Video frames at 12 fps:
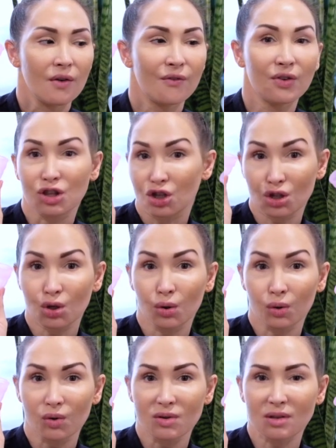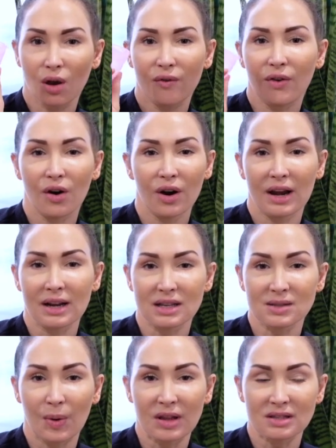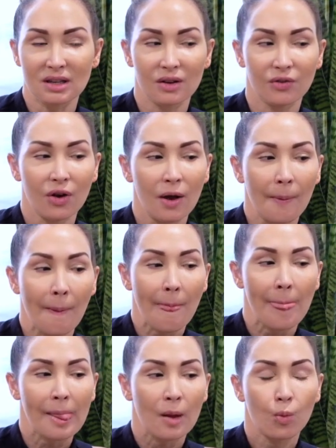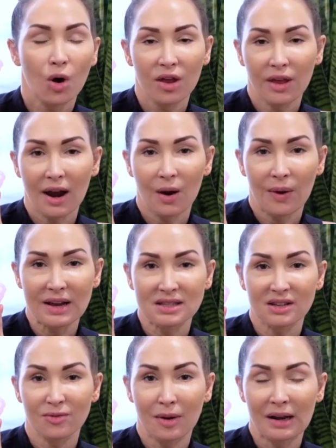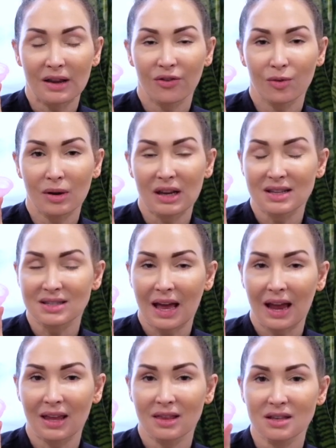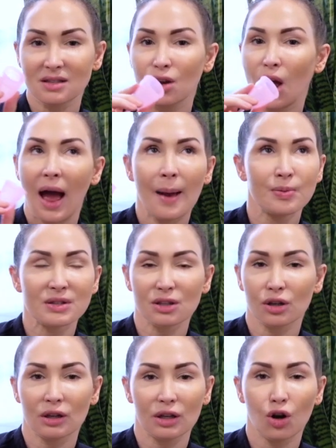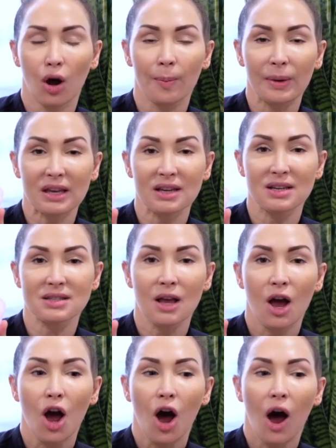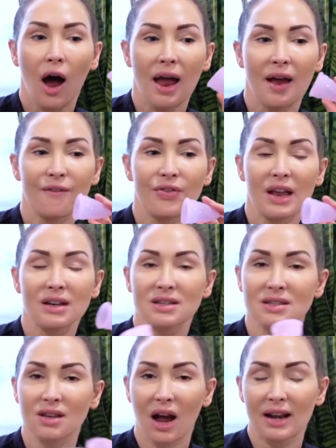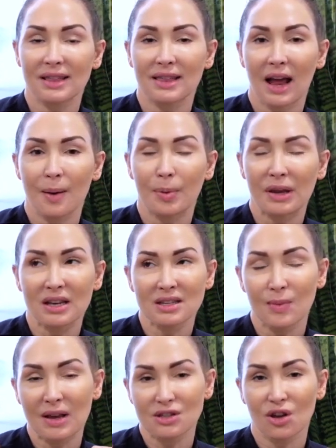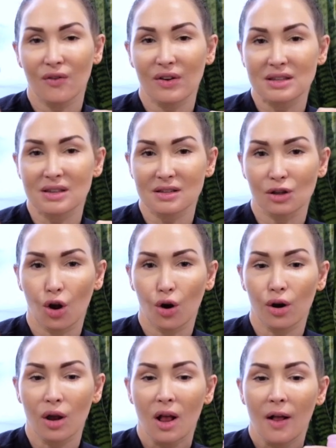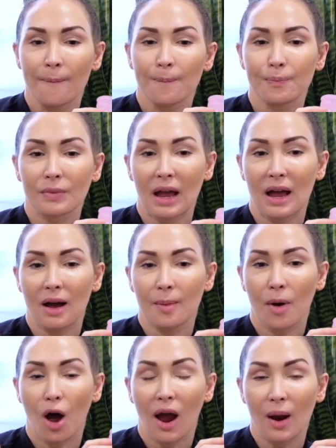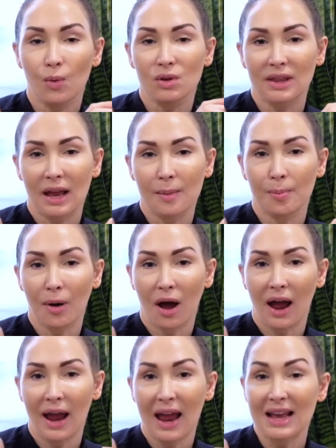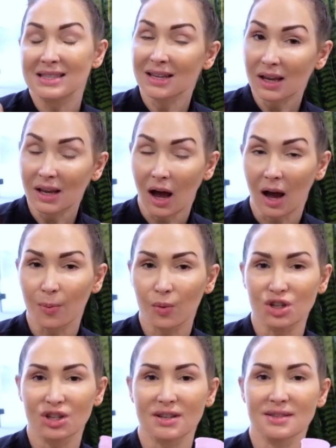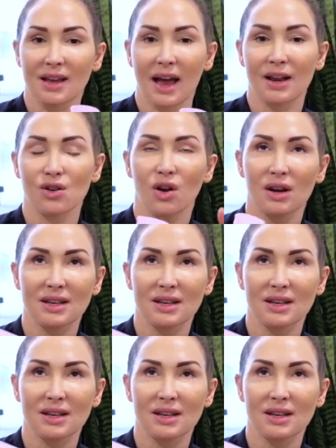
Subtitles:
for the 2, so very inexpensive. Were they a waste of money for me in saying this? Absolutely not, because I have then decided that because my cervix is low, I would then buy a Ziggy Cup, which is not